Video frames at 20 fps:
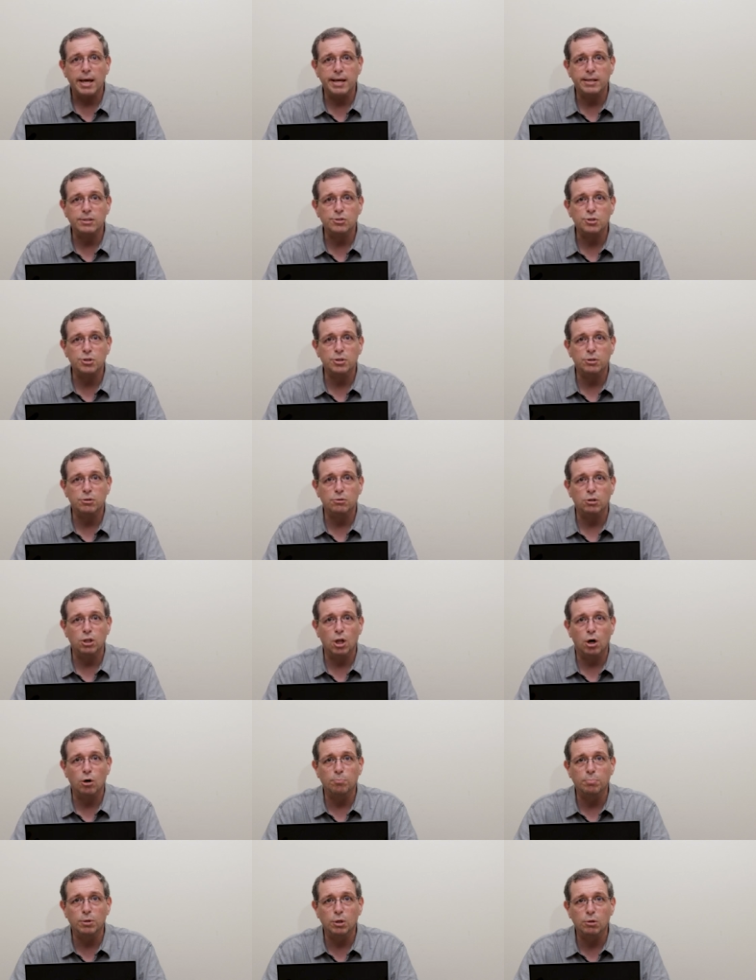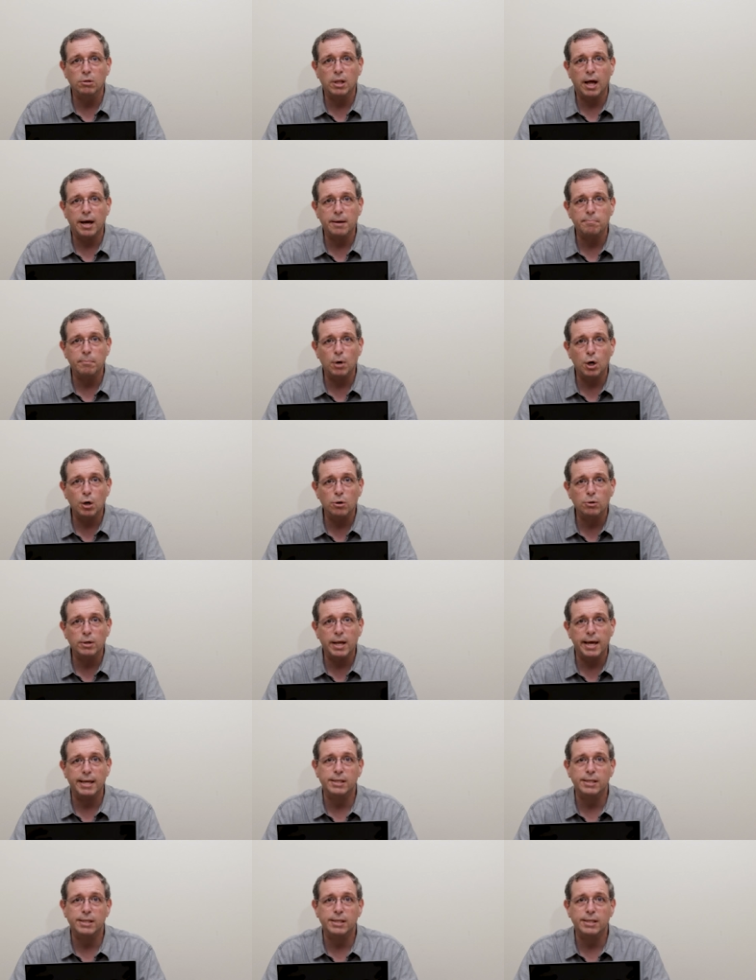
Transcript: into low blue light mode,